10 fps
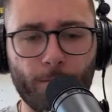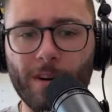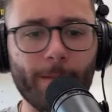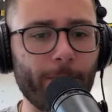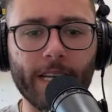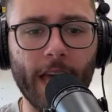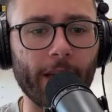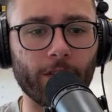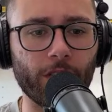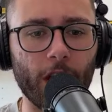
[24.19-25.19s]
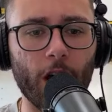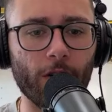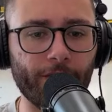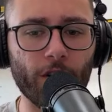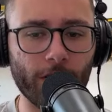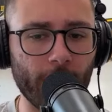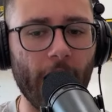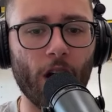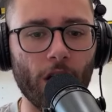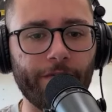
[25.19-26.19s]
pretty big names, you know. And if you're a
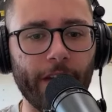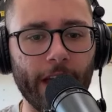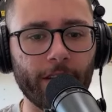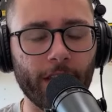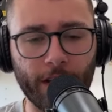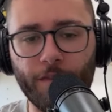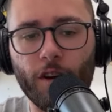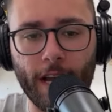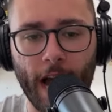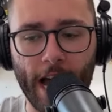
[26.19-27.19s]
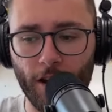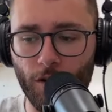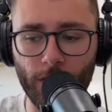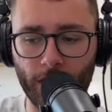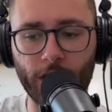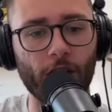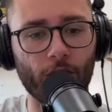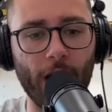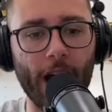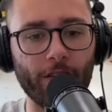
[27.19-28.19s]
diehard fan, like if you're a guy who is sitting
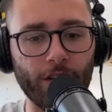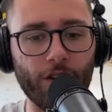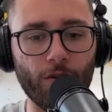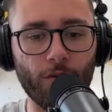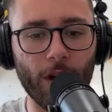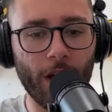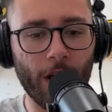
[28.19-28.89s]
around and you